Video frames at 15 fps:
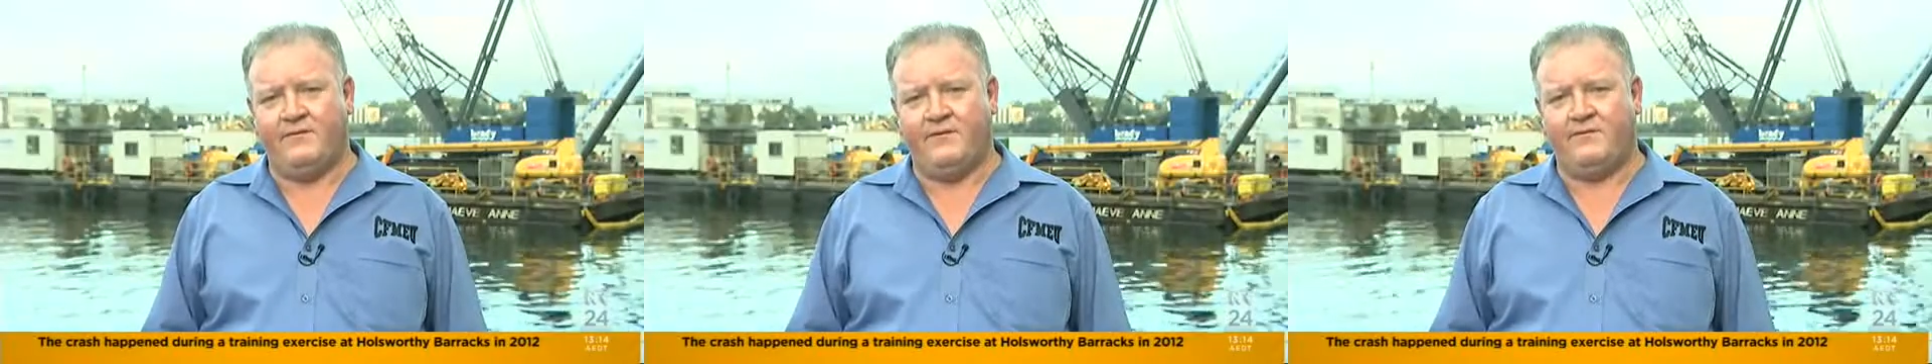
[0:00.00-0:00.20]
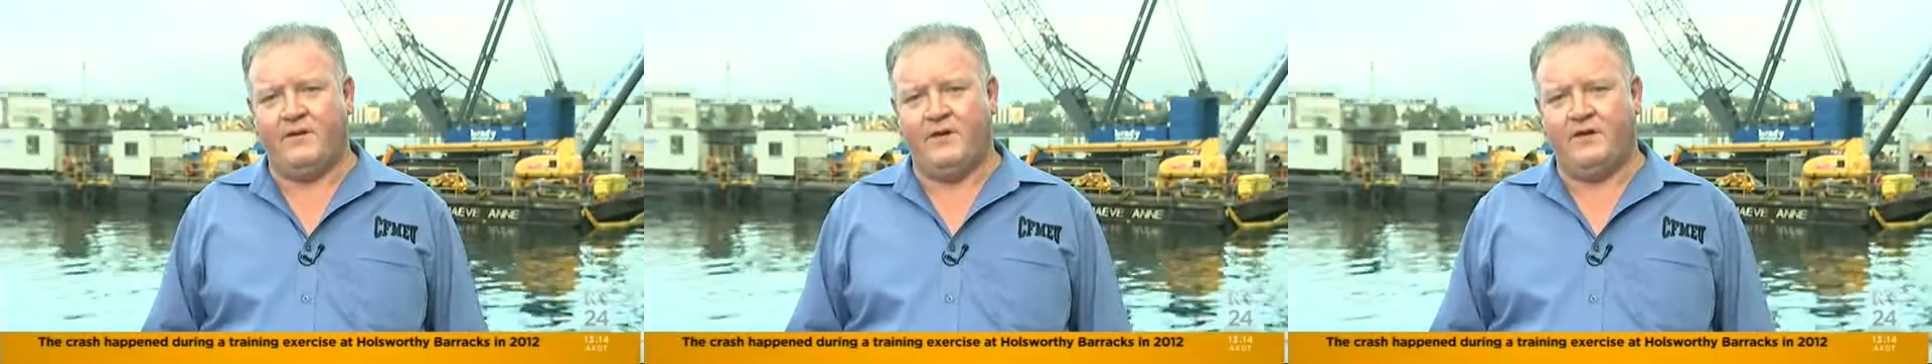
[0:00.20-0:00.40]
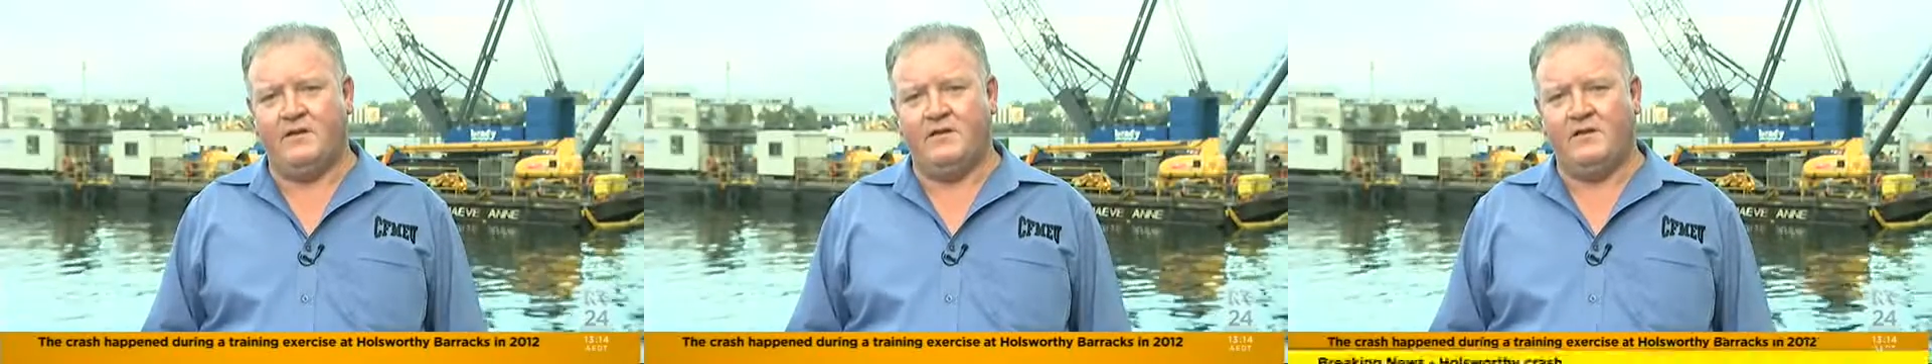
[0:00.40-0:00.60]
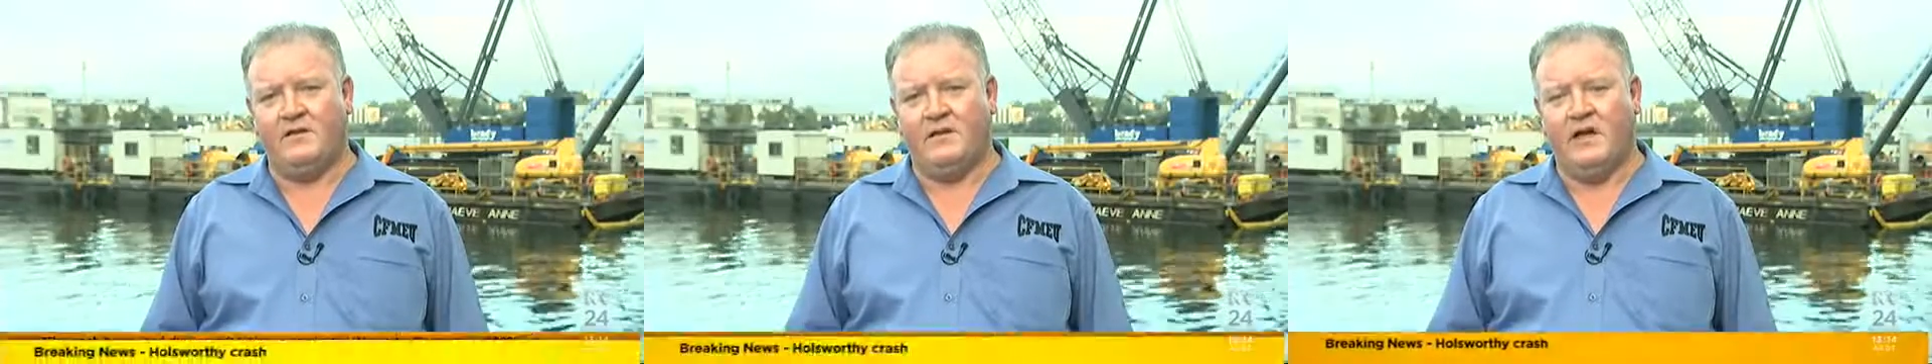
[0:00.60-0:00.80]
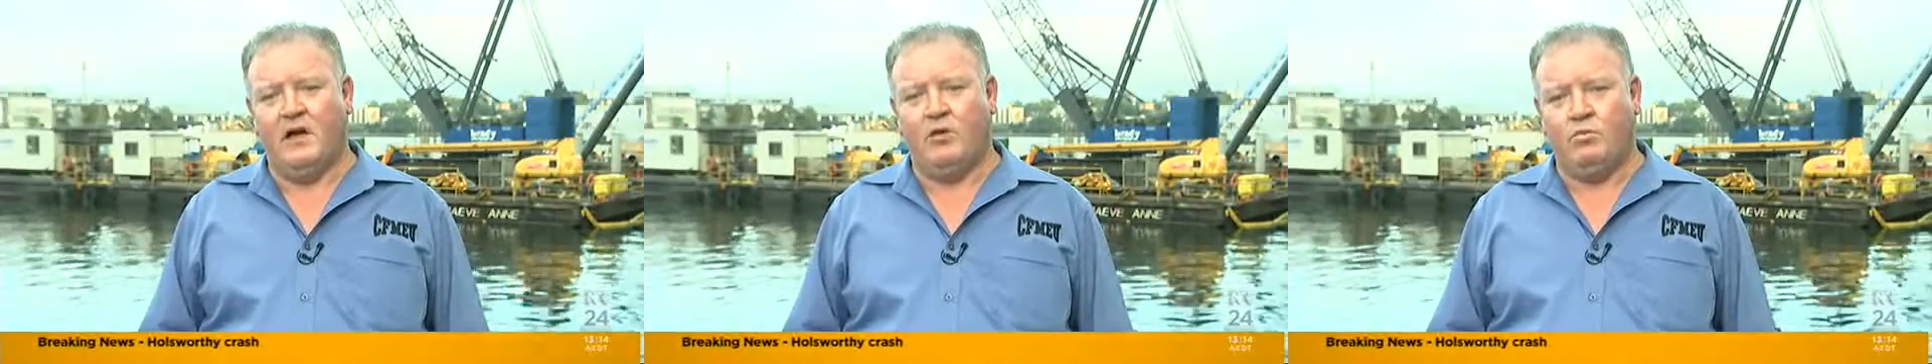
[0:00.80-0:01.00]
of
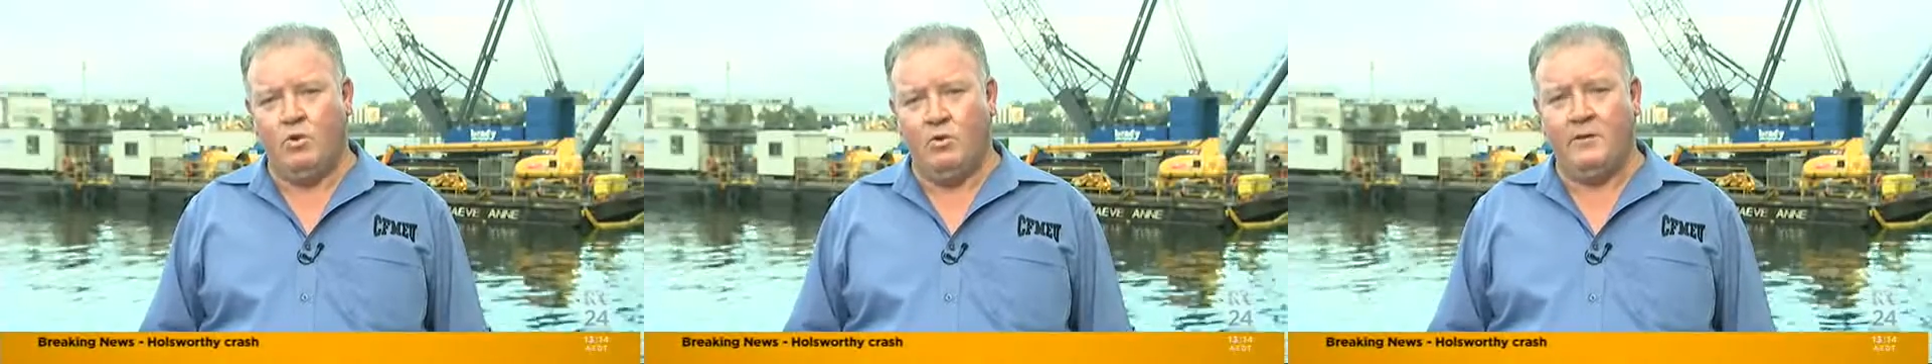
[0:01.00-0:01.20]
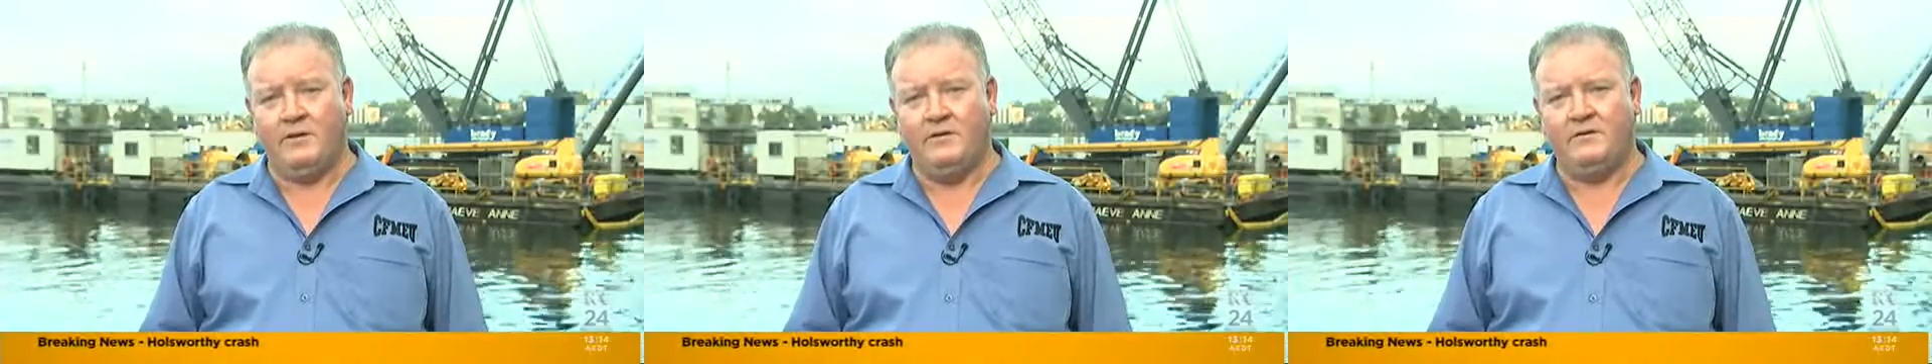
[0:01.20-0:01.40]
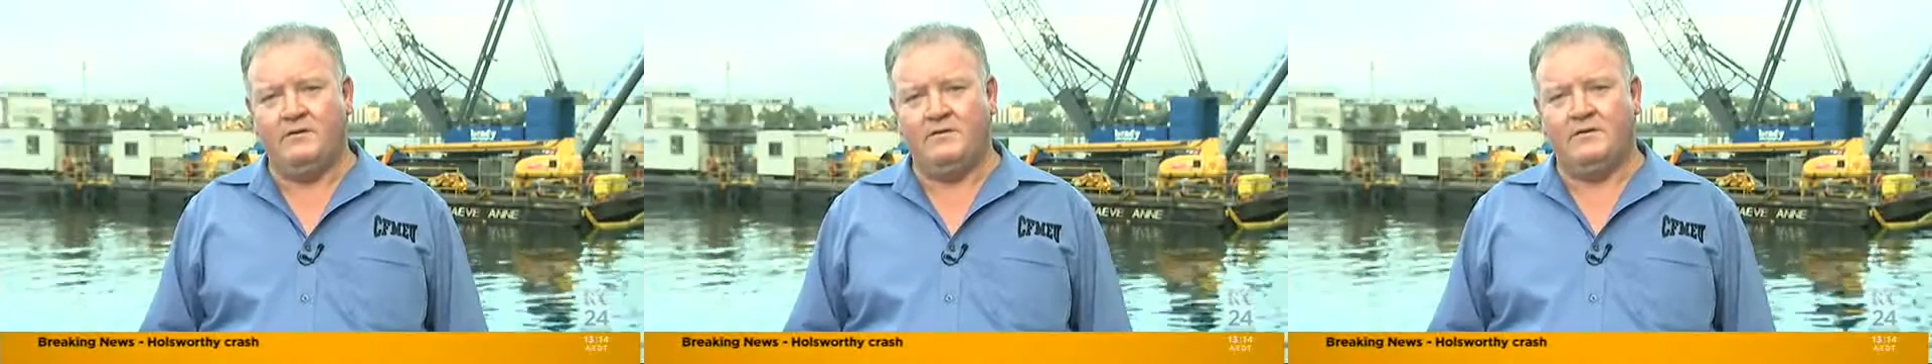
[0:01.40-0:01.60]
a woman,